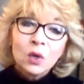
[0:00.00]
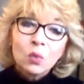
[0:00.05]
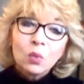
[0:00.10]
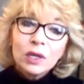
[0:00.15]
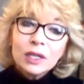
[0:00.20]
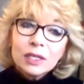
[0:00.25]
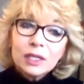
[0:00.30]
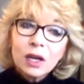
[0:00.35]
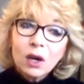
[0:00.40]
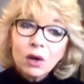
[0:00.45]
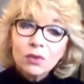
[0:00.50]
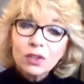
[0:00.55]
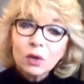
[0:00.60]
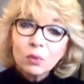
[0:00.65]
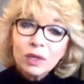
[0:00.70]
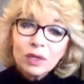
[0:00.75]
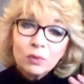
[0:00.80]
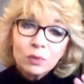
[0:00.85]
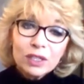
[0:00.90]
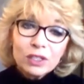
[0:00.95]
We know that
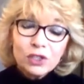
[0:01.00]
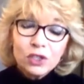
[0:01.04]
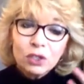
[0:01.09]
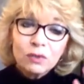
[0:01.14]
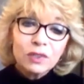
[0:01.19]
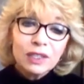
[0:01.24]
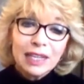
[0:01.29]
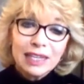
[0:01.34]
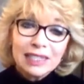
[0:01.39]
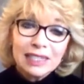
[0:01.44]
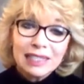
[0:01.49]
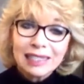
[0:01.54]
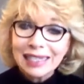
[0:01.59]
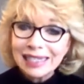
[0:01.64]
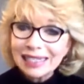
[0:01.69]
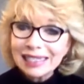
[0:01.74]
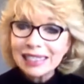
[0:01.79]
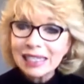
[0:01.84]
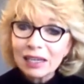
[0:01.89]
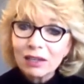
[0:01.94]
we rejuvenate
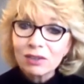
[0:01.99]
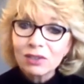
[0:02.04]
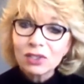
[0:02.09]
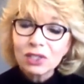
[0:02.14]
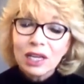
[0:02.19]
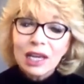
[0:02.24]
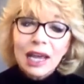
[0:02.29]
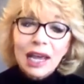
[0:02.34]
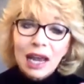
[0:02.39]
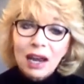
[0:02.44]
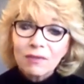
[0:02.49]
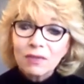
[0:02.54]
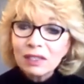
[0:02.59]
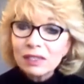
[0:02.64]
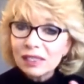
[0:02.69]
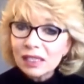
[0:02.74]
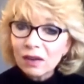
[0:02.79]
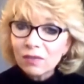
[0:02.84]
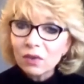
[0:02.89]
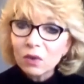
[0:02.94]
skin cells every
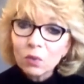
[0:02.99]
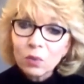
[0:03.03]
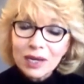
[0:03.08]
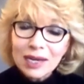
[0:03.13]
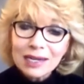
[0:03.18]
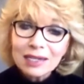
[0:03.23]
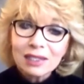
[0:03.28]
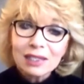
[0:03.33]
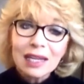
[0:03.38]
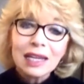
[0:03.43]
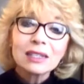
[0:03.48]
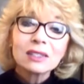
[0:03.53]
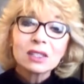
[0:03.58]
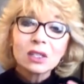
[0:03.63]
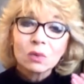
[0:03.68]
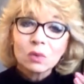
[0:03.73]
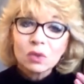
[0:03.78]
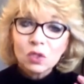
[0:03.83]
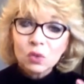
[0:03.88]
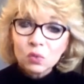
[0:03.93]
several weeks, and
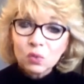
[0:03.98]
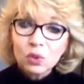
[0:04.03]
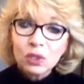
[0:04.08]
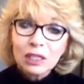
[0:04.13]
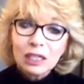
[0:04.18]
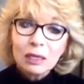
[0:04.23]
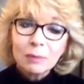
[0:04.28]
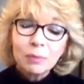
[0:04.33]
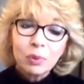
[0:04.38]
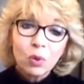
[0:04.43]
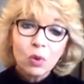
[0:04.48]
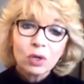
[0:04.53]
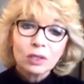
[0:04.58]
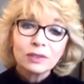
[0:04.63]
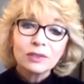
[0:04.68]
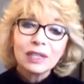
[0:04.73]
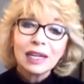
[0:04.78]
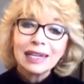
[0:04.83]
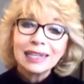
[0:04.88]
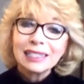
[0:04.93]
so it's really
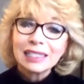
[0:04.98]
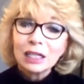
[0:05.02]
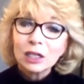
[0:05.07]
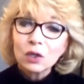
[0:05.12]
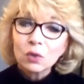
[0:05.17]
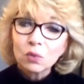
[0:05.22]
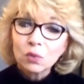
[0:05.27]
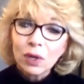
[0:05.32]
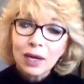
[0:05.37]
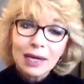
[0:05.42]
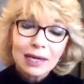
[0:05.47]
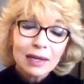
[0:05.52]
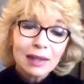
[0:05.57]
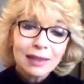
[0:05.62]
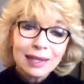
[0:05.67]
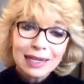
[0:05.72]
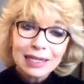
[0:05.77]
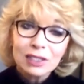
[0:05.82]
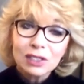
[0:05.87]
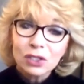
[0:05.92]
important, and it's a great
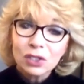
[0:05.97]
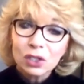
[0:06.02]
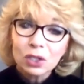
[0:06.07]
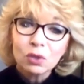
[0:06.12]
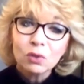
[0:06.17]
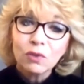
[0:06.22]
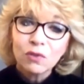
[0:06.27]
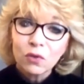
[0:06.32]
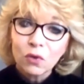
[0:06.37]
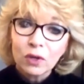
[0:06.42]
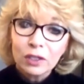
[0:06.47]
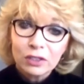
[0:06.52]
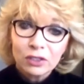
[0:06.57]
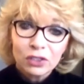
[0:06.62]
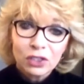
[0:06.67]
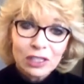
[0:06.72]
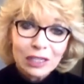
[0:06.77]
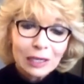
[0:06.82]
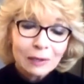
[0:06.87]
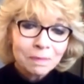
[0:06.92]
thing to do for your
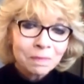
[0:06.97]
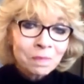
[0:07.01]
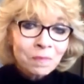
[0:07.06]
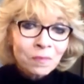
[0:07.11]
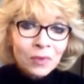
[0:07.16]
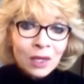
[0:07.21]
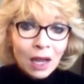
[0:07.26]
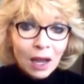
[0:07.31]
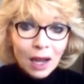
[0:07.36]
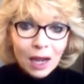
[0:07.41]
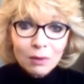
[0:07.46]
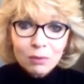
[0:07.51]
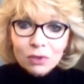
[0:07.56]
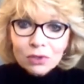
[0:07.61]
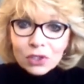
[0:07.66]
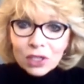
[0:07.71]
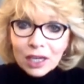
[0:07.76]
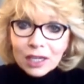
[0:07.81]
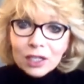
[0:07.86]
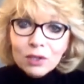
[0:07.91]
skin. I will
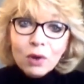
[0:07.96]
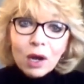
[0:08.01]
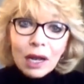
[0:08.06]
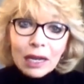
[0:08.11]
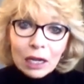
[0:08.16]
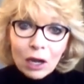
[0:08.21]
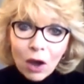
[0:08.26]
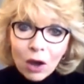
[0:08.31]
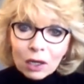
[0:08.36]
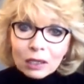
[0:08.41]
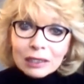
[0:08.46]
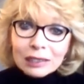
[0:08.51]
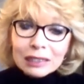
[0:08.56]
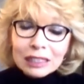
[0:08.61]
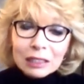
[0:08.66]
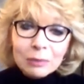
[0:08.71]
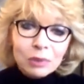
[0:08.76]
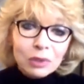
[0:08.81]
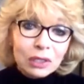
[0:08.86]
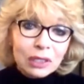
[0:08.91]
tell you, I
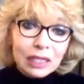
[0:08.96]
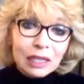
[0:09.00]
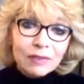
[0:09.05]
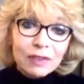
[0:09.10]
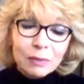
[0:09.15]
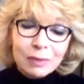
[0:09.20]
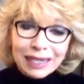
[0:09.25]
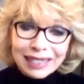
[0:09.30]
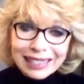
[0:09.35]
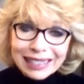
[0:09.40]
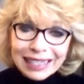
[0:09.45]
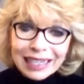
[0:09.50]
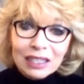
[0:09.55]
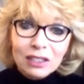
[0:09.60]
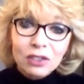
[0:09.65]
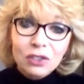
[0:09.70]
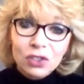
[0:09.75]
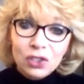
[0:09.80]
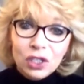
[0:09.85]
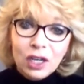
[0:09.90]
honestly believe that my skin
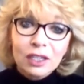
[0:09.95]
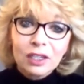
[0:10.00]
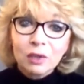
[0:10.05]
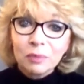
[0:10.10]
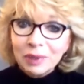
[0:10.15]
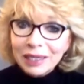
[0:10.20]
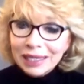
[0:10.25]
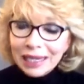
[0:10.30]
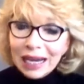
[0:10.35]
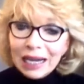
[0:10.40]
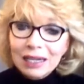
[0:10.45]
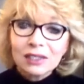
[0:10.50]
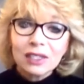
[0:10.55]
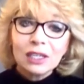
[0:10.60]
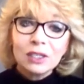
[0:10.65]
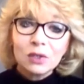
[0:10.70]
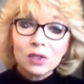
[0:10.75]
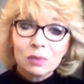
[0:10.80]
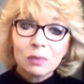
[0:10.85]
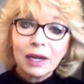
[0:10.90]
looks younger because I
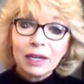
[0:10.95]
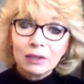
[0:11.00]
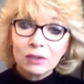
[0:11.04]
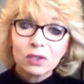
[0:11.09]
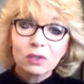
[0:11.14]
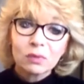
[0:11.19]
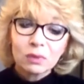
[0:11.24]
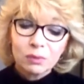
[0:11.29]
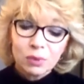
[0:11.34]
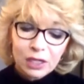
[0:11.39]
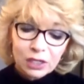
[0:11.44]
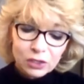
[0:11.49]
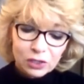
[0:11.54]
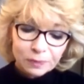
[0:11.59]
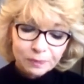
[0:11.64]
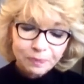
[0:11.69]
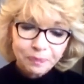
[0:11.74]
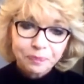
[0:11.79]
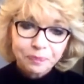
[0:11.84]
use microdermabrasion.